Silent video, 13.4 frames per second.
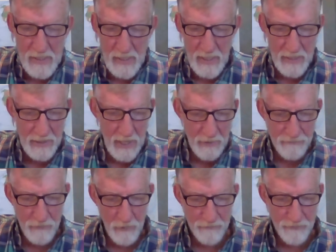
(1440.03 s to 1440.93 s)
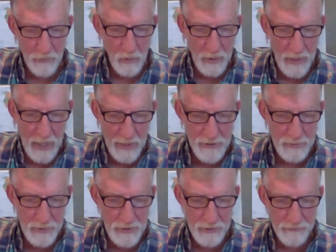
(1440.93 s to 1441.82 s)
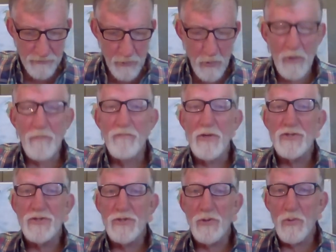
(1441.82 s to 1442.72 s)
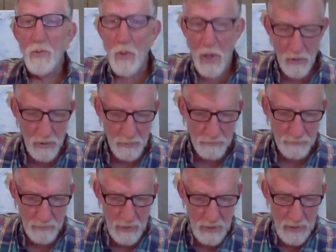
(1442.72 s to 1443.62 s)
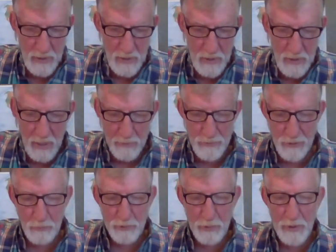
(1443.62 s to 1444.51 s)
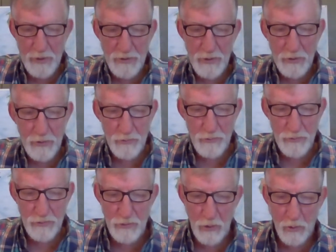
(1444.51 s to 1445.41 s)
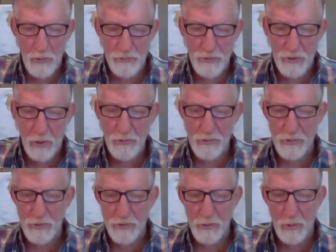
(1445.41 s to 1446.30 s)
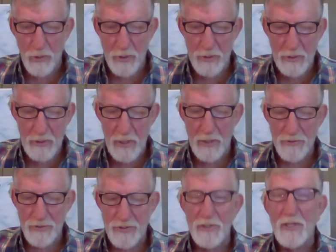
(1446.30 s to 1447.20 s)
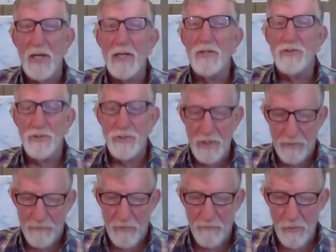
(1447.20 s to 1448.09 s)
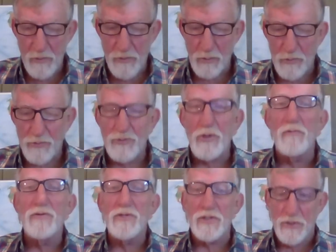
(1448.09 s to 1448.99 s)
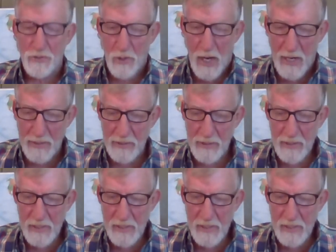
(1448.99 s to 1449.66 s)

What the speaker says: And now for a few announcements. If you're a visitor, welcome. I'm so pleased that you chose to join us today and give our virtual service a try.